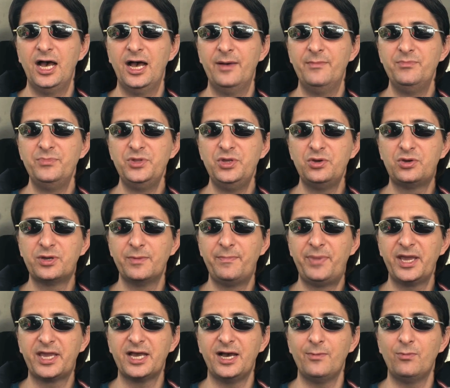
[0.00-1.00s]
You can
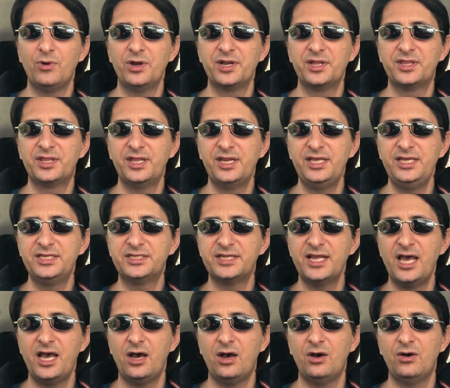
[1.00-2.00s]
pick up one of these
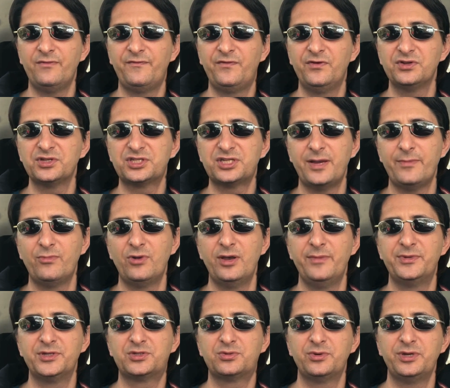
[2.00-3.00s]
now for somewhere
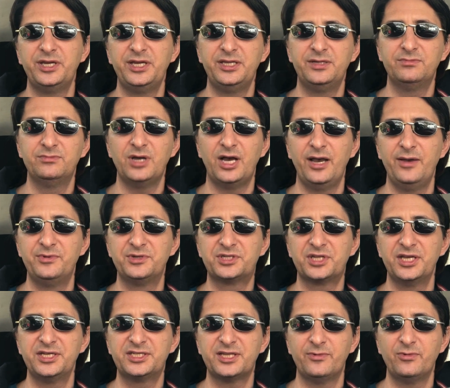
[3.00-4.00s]
between, I would
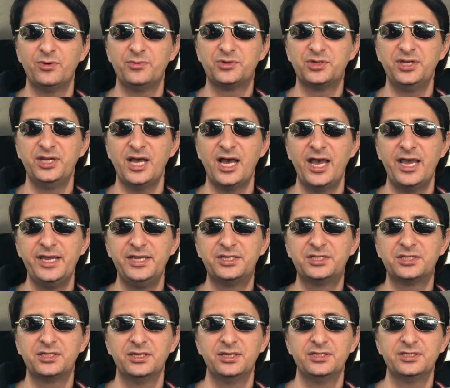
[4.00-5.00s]
say somewhere between
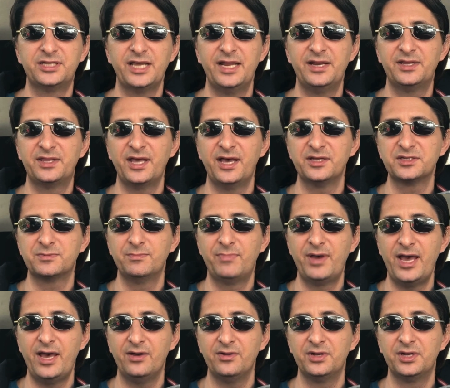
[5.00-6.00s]
£8,000 and
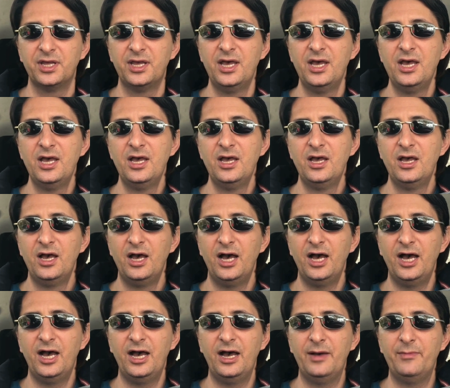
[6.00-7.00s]

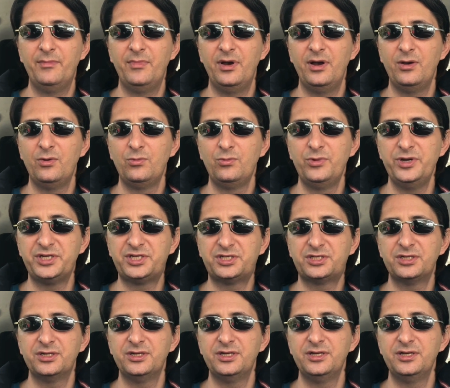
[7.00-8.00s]
£10,000,
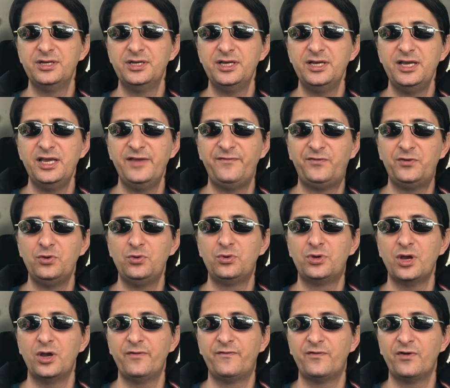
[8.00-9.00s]
which if you
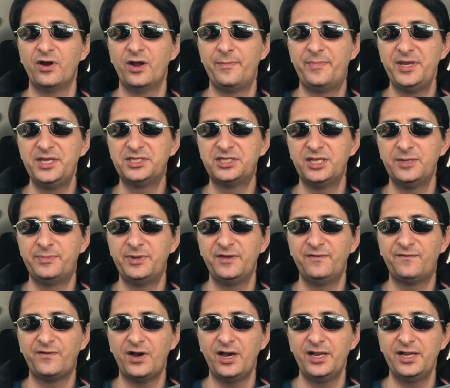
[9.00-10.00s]
go for a PCP
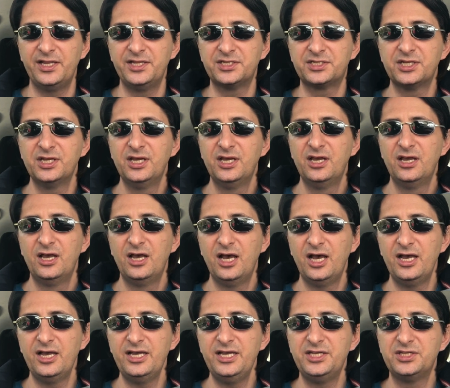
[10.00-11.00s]
finance
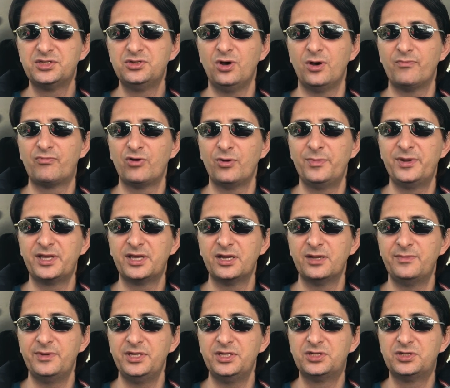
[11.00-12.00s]
is not probably going to
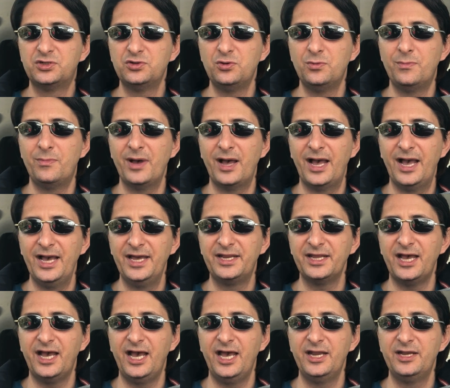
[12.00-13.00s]
be too bad
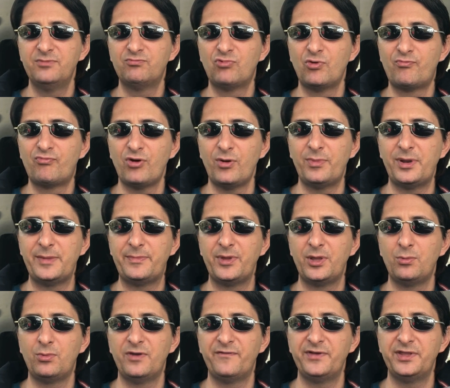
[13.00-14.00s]
and will probably be
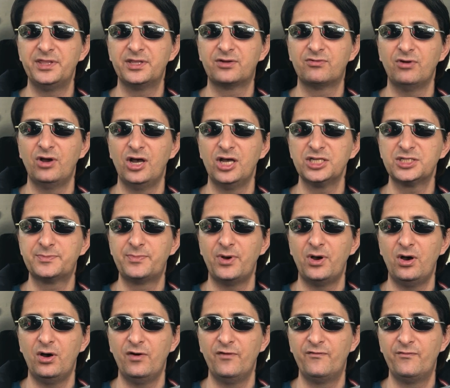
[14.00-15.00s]
within the grasp
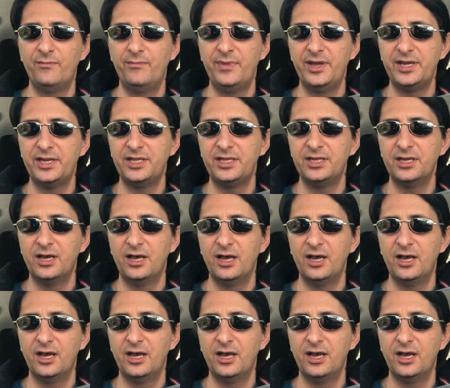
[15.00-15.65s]
of many